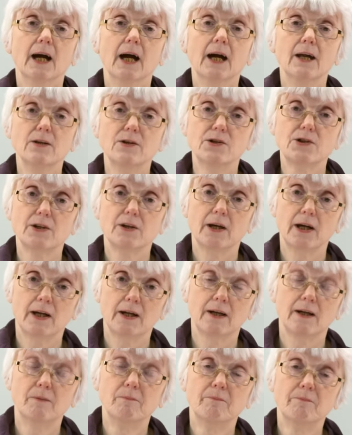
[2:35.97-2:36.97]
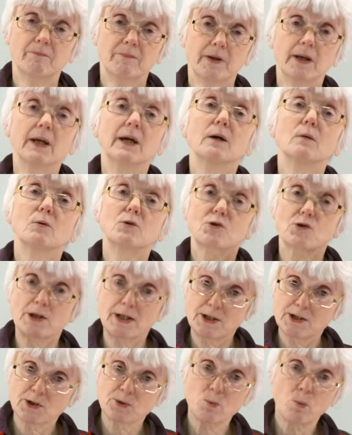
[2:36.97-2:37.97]
and
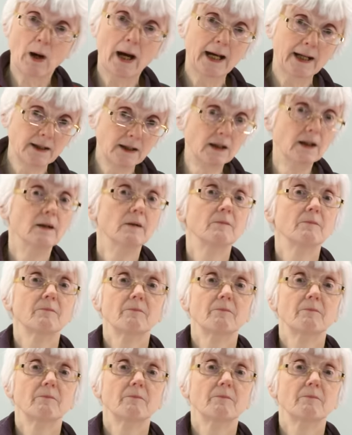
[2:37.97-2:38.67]
treated well.